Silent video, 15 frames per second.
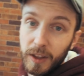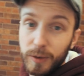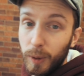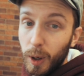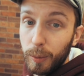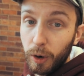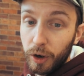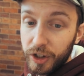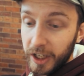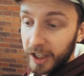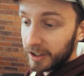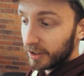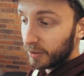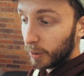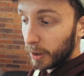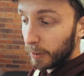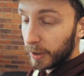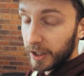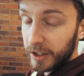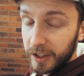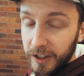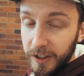my project, it's what I
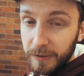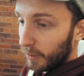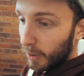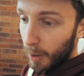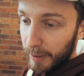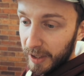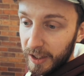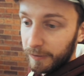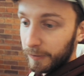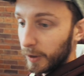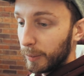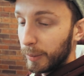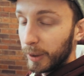want to do. I'm in it for the